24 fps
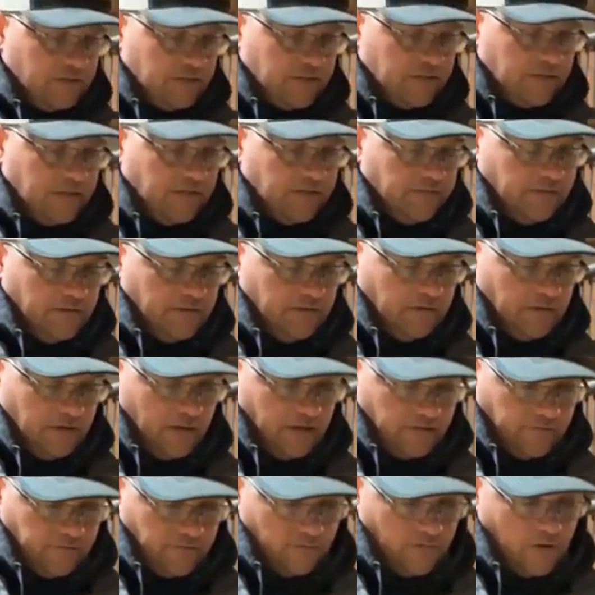and stuff.
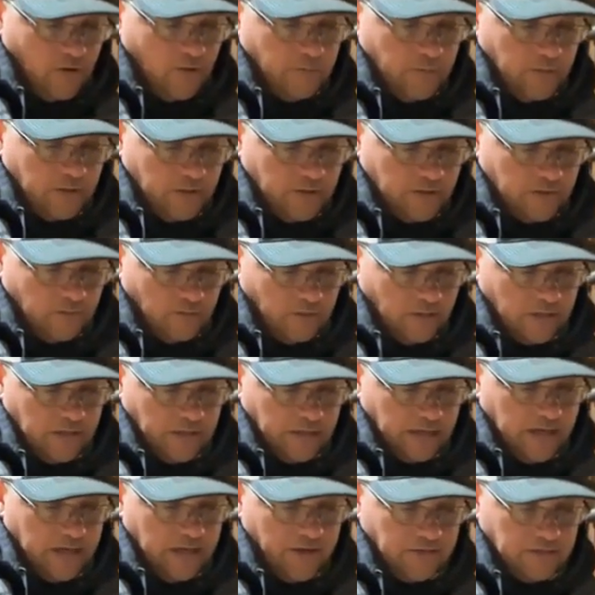Not even roping, just
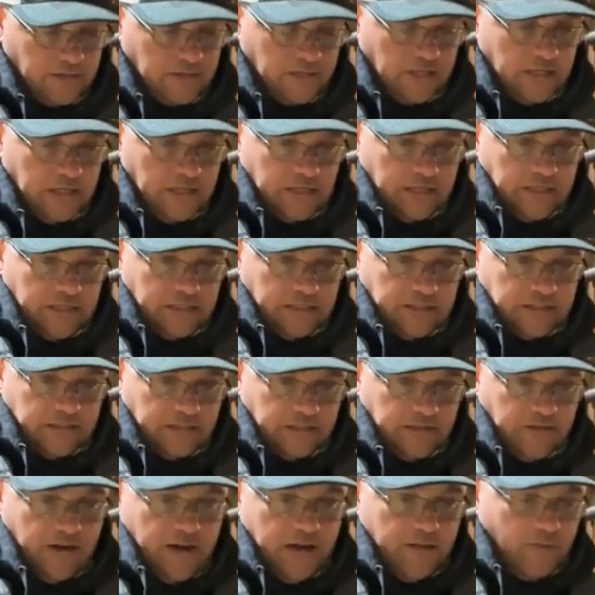working cows,
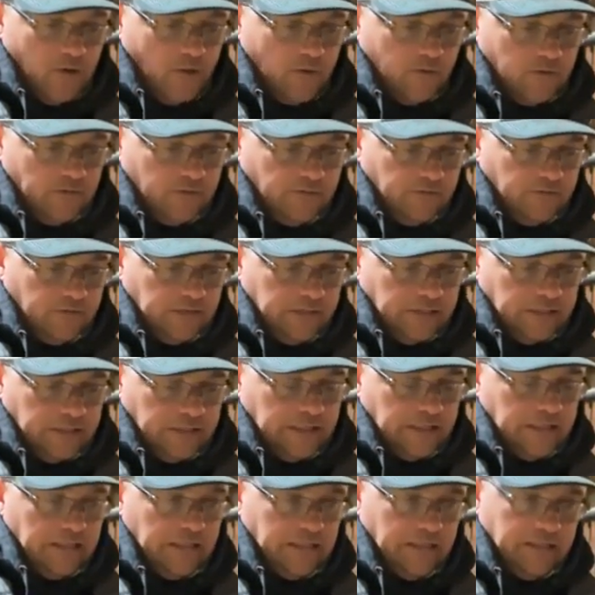to grab hold of it.
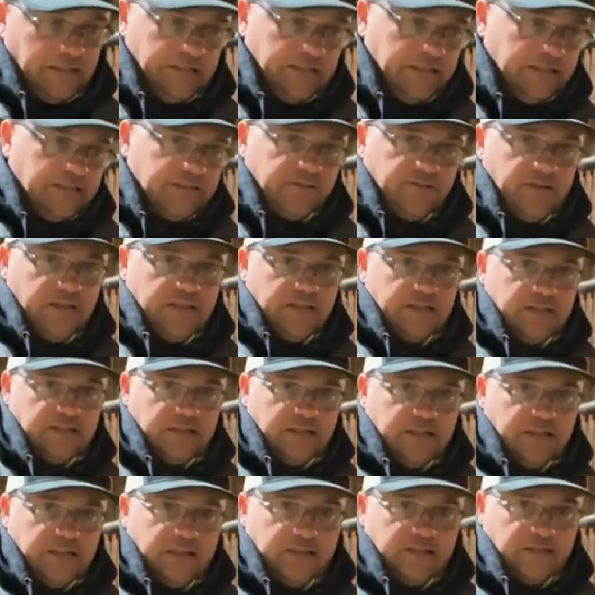I just find
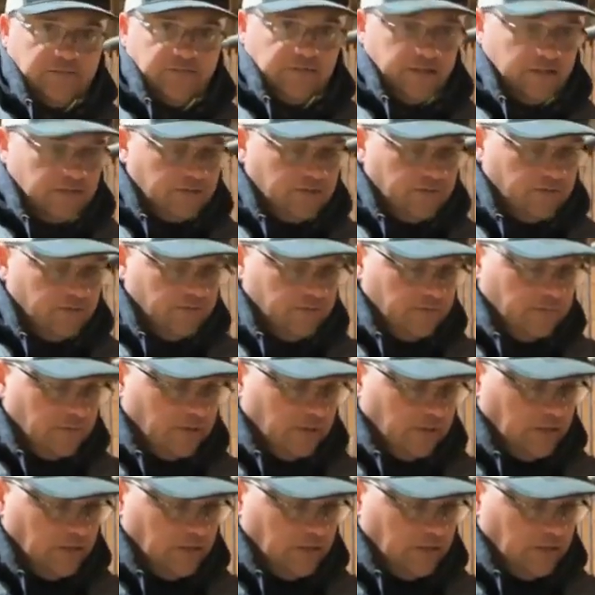it's a nice feel to